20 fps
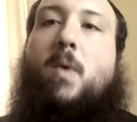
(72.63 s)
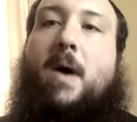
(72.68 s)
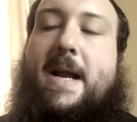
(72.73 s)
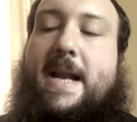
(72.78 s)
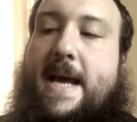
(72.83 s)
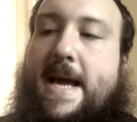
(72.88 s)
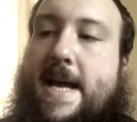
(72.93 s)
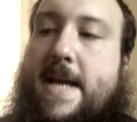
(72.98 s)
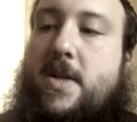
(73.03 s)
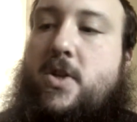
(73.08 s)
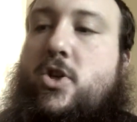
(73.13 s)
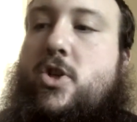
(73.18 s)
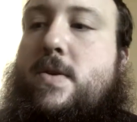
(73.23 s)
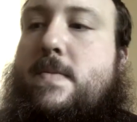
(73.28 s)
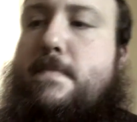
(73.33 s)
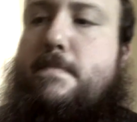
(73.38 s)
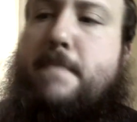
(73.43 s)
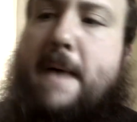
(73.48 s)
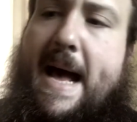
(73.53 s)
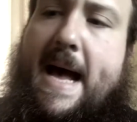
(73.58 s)
Why an
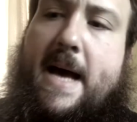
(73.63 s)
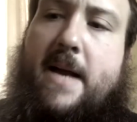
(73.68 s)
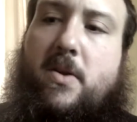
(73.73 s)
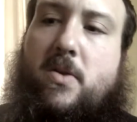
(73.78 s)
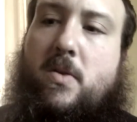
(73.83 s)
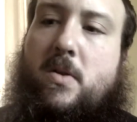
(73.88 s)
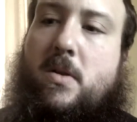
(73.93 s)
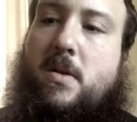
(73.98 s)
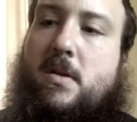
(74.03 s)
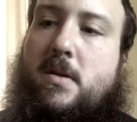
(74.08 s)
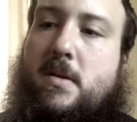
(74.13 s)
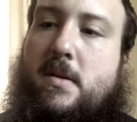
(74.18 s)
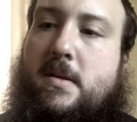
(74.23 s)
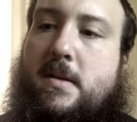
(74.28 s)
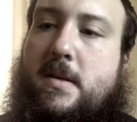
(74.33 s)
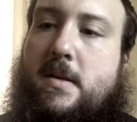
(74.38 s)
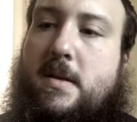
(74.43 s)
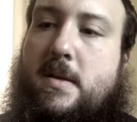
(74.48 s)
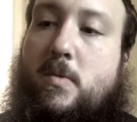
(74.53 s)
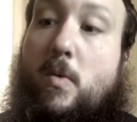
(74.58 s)
ancient battle...
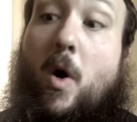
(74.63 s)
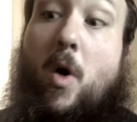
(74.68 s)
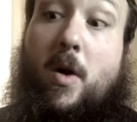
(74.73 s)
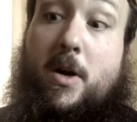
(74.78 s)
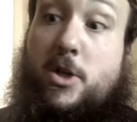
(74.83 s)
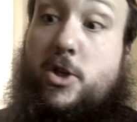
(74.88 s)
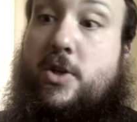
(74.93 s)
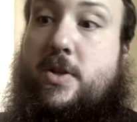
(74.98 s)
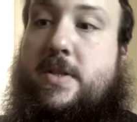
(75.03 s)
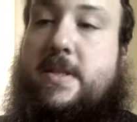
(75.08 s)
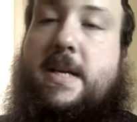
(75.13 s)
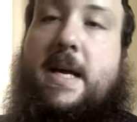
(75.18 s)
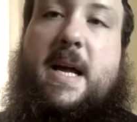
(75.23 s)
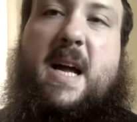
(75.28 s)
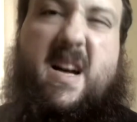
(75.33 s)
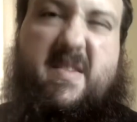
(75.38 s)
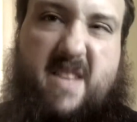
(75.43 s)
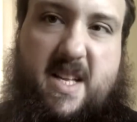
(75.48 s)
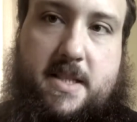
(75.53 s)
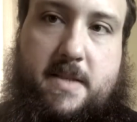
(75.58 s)
or I should
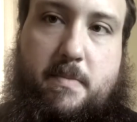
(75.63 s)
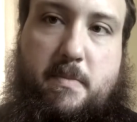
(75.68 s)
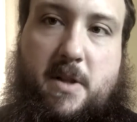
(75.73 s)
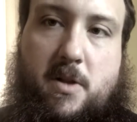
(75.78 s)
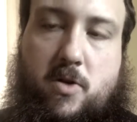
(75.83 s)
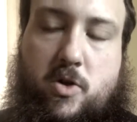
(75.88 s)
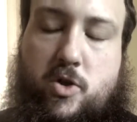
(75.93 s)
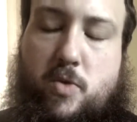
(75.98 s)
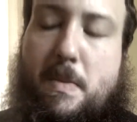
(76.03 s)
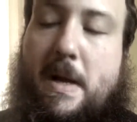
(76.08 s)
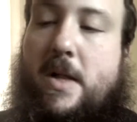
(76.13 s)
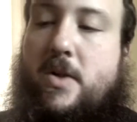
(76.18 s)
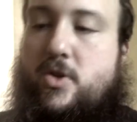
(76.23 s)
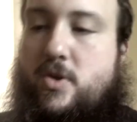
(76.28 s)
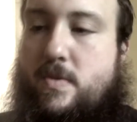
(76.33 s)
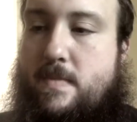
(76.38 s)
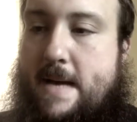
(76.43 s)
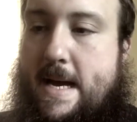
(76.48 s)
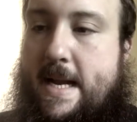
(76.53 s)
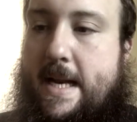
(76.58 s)
say on that's a little
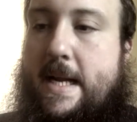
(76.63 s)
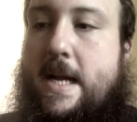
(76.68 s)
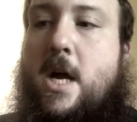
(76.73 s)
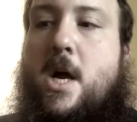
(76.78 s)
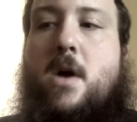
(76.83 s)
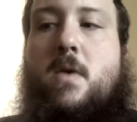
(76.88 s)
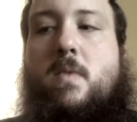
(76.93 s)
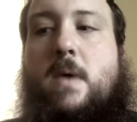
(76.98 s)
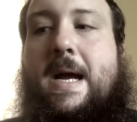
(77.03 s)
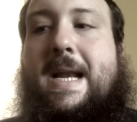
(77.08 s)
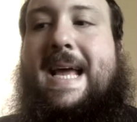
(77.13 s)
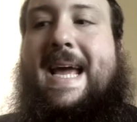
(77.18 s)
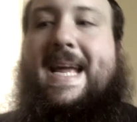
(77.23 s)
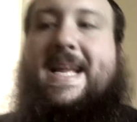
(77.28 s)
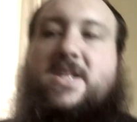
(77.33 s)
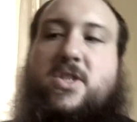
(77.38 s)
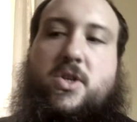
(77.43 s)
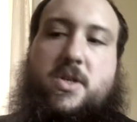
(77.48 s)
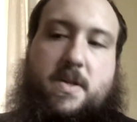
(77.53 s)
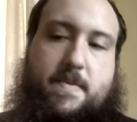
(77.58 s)
melodramatic. Why an
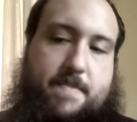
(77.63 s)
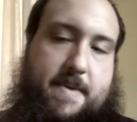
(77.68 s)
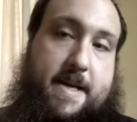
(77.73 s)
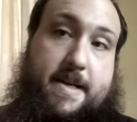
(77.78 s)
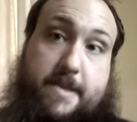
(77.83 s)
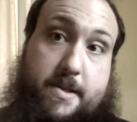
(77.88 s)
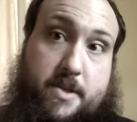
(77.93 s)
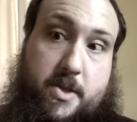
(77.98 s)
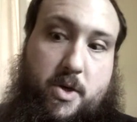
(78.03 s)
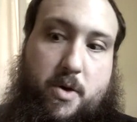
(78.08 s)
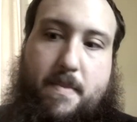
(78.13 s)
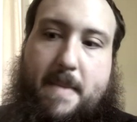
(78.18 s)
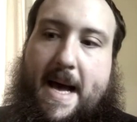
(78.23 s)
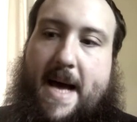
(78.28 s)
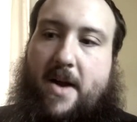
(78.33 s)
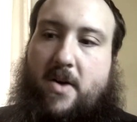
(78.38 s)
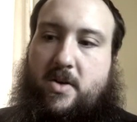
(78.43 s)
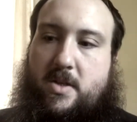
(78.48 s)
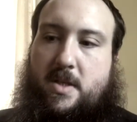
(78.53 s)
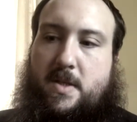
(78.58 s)
Ancient Debate Still
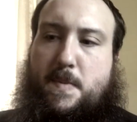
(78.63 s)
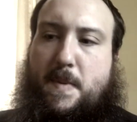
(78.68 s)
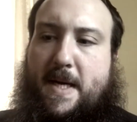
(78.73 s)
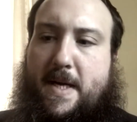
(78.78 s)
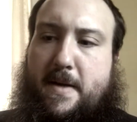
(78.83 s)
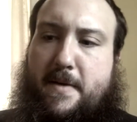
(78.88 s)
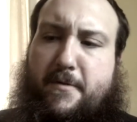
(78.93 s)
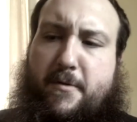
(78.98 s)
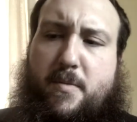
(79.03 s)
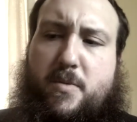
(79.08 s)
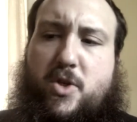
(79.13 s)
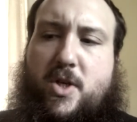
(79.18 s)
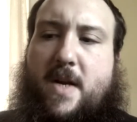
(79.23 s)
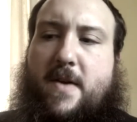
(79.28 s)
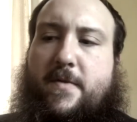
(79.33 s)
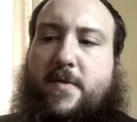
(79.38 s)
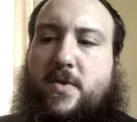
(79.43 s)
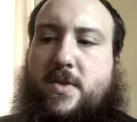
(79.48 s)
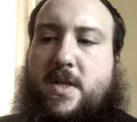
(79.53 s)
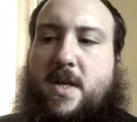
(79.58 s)
Matters. It's from
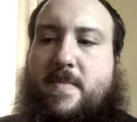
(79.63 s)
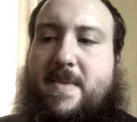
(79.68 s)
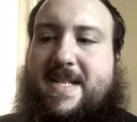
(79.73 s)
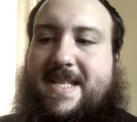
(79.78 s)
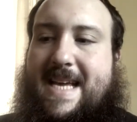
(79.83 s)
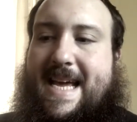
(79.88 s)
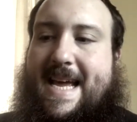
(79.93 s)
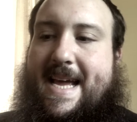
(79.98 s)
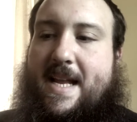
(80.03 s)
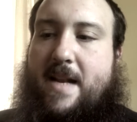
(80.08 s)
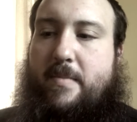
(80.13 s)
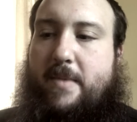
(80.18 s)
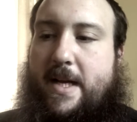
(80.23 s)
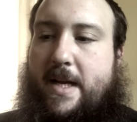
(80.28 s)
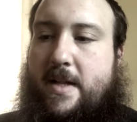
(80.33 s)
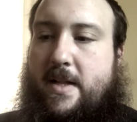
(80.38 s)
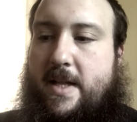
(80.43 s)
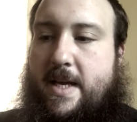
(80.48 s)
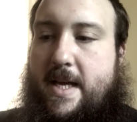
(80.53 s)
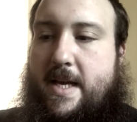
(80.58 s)
Jennifer Summit and
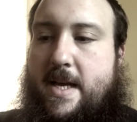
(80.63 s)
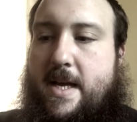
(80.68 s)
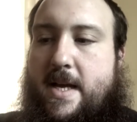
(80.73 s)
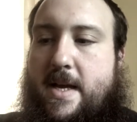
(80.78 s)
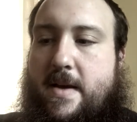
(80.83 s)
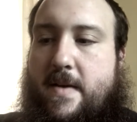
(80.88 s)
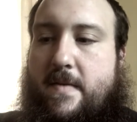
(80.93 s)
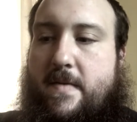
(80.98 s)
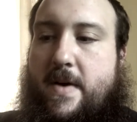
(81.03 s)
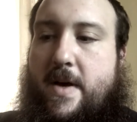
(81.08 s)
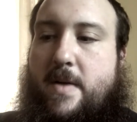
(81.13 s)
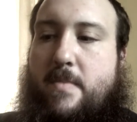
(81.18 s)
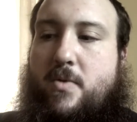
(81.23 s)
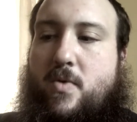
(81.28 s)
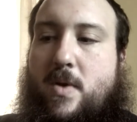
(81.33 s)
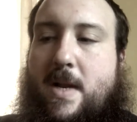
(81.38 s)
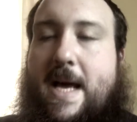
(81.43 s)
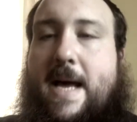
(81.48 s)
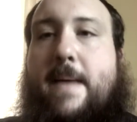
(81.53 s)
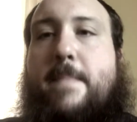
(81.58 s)
Blakely
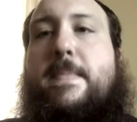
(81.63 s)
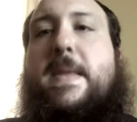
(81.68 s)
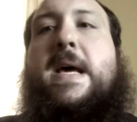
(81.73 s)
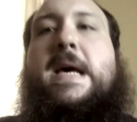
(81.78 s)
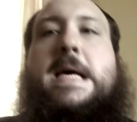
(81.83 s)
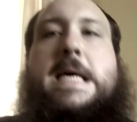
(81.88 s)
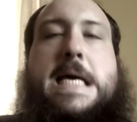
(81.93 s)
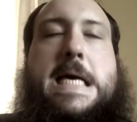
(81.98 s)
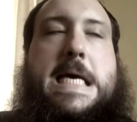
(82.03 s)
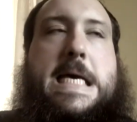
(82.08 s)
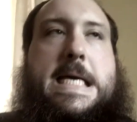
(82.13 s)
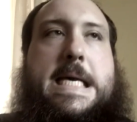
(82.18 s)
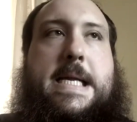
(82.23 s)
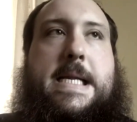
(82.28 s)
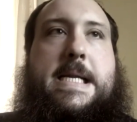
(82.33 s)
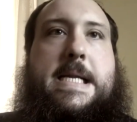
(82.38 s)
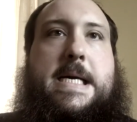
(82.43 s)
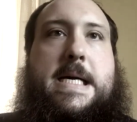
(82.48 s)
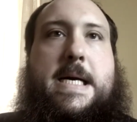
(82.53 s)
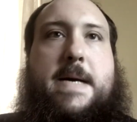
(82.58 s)
Vermeule,
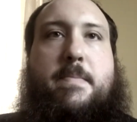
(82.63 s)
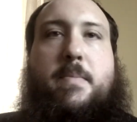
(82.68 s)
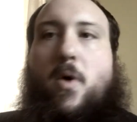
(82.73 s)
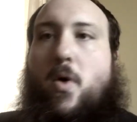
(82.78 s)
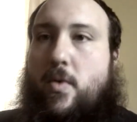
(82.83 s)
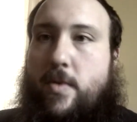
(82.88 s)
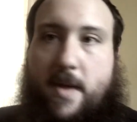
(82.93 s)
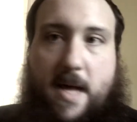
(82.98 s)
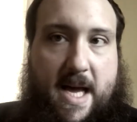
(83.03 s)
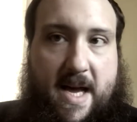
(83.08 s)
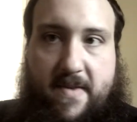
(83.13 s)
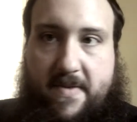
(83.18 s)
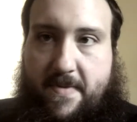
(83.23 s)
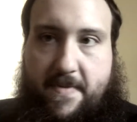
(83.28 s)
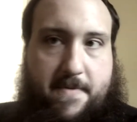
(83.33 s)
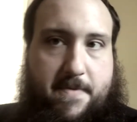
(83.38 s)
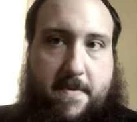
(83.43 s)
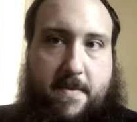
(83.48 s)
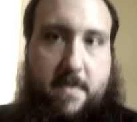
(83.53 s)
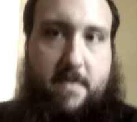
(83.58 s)
and both
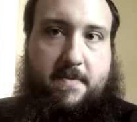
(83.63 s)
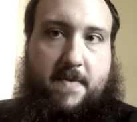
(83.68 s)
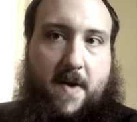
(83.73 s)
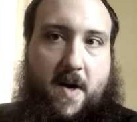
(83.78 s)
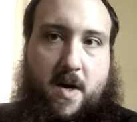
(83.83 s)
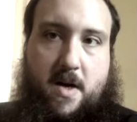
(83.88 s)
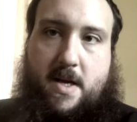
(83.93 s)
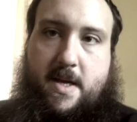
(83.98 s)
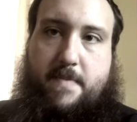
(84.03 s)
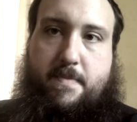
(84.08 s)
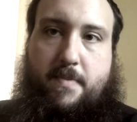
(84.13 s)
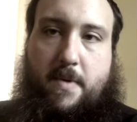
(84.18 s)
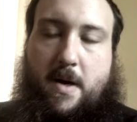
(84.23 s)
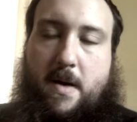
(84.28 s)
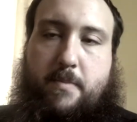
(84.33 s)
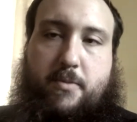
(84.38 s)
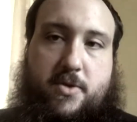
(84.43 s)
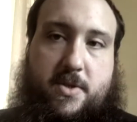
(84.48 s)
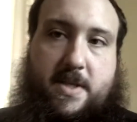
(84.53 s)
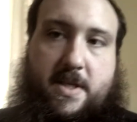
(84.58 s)
have a very
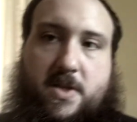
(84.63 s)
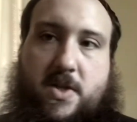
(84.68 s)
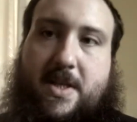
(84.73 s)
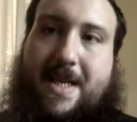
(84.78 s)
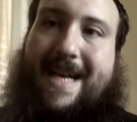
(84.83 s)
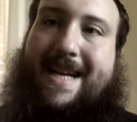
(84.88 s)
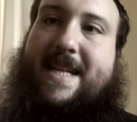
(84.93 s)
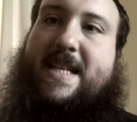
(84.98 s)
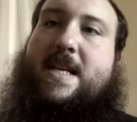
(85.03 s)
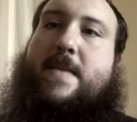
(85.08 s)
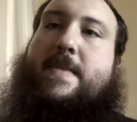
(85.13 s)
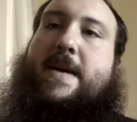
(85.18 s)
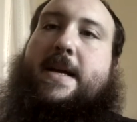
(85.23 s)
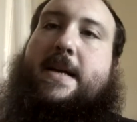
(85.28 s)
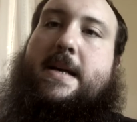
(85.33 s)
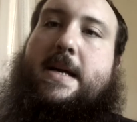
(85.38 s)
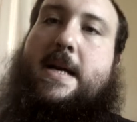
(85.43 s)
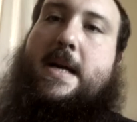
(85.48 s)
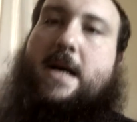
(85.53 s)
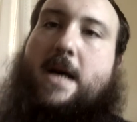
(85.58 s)
prestigious academic